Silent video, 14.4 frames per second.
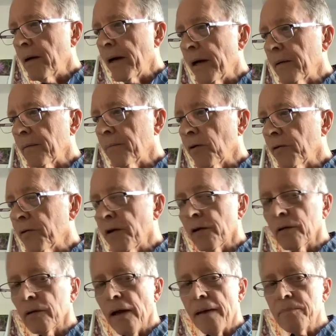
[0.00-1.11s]
and put their
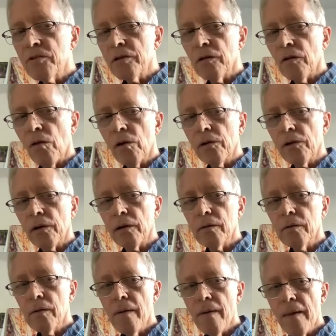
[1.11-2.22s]
lamps in order.
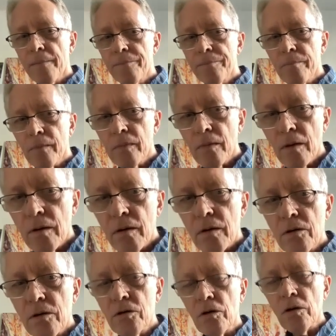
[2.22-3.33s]

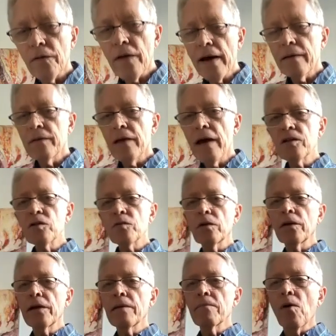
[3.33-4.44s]
So that's
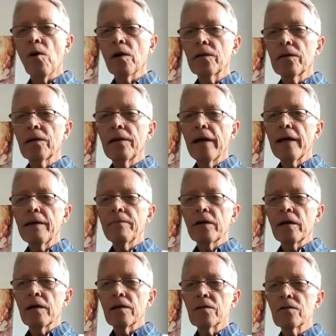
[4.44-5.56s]
really important today
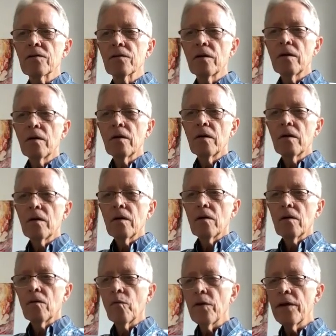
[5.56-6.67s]
because
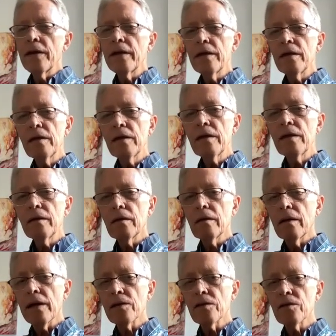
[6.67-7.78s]
we
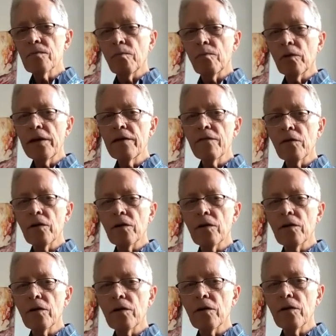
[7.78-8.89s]
as
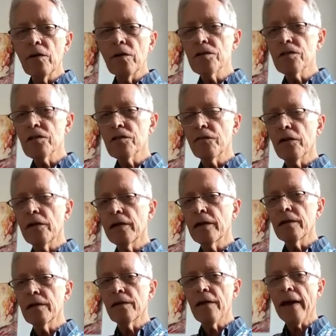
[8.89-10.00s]
believers in Jesus fit
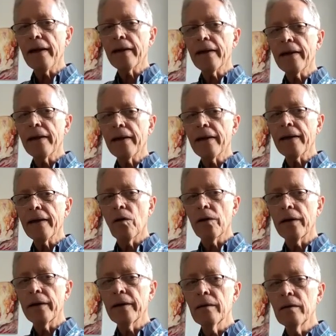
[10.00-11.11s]
into that
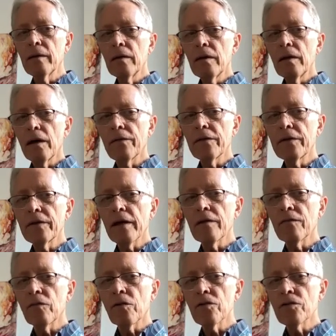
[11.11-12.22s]
category of the
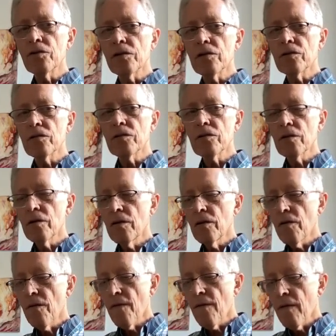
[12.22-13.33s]
10 virgins.
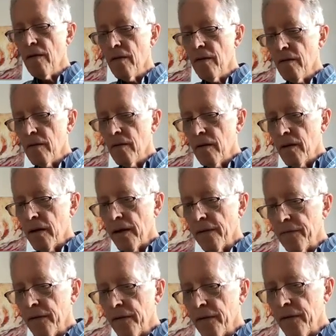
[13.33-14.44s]
And
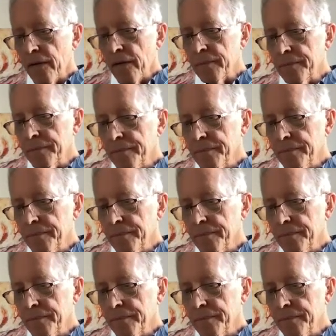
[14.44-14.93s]
then